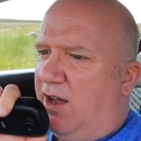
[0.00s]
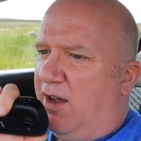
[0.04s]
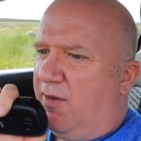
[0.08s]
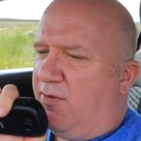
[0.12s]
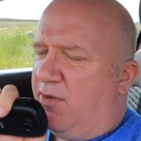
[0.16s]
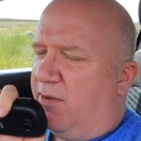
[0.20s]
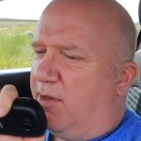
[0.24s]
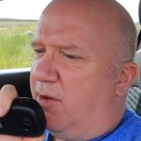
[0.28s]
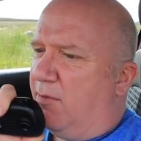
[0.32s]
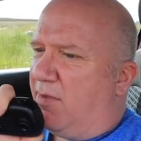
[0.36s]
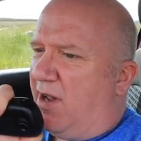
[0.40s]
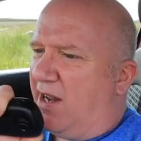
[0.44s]

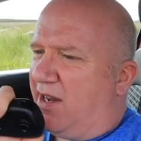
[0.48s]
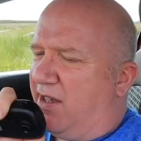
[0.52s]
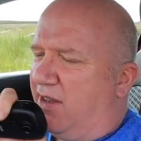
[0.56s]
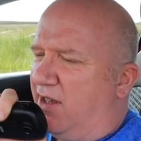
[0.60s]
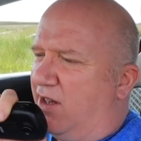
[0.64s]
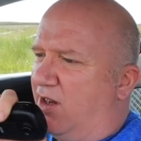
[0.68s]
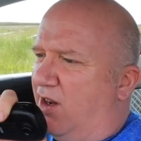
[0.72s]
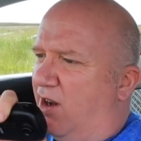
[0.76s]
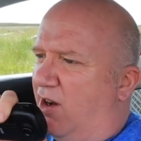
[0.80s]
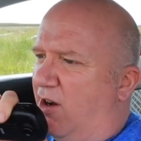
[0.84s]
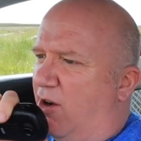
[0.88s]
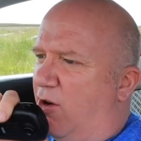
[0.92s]
from the back of
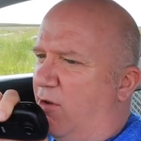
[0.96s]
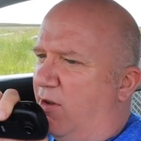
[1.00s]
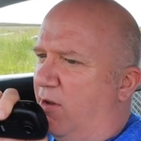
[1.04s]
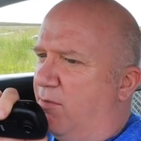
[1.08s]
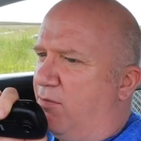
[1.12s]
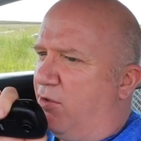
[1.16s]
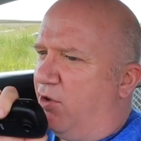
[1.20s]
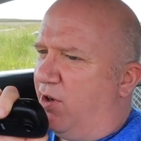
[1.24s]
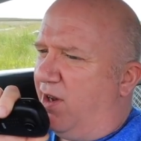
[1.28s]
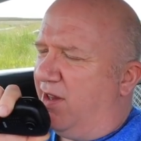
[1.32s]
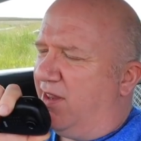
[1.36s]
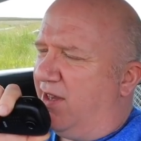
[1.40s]
the car
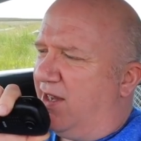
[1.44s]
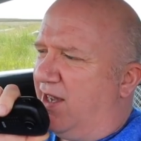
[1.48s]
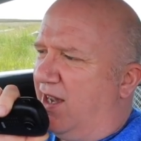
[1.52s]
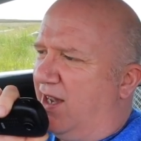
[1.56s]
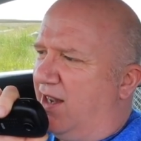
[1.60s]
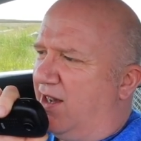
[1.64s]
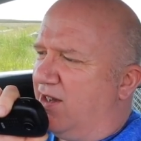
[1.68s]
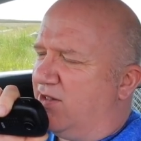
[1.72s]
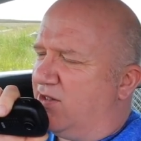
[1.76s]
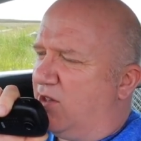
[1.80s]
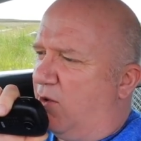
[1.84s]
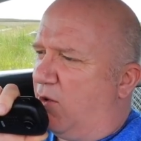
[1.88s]
and put it in the
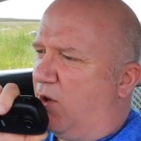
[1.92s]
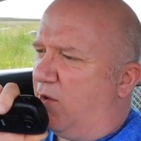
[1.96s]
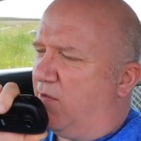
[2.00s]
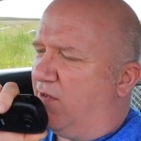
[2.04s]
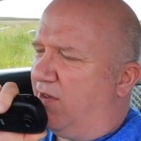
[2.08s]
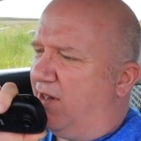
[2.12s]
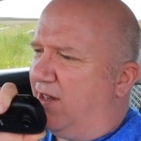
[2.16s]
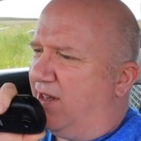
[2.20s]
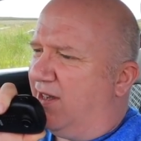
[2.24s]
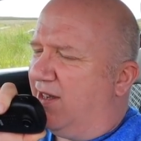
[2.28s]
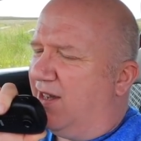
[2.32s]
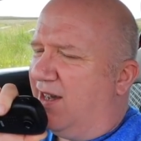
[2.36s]
air. So
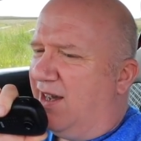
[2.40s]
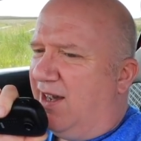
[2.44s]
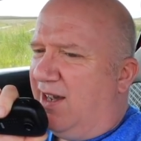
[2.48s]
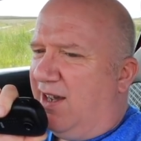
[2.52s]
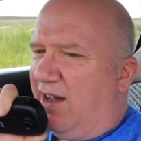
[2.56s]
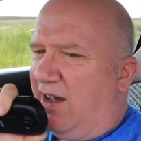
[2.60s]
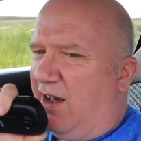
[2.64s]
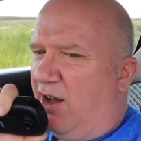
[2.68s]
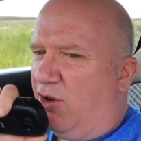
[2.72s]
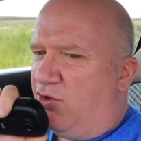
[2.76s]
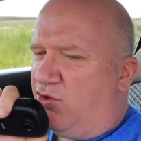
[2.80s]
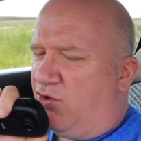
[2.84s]
hopefully
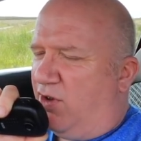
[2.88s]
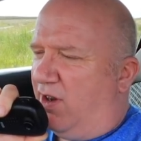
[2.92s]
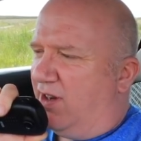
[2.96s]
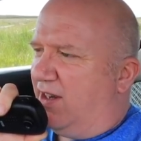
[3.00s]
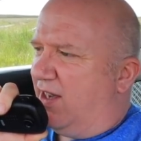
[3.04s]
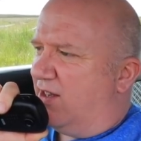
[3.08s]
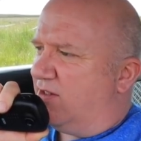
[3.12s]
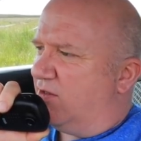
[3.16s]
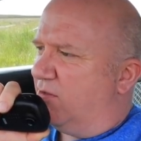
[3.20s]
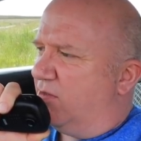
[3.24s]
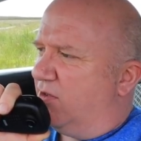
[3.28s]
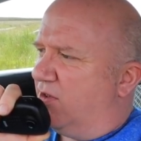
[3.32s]
I'll try
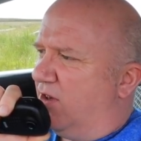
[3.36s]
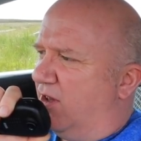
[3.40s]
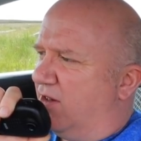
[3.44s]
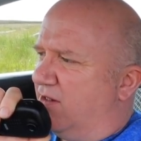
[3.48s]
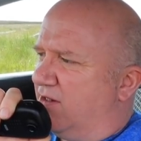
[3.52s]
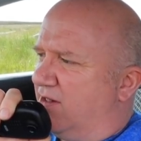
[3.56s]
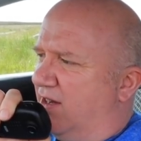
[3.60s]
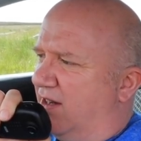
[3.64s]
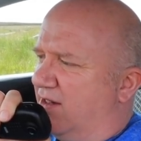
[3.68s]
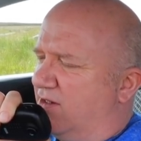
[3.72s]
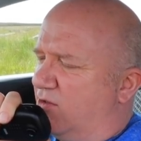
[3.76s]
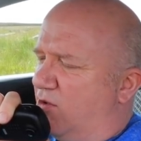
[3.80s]
and get some
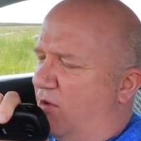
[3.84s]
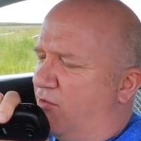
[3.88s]
contact.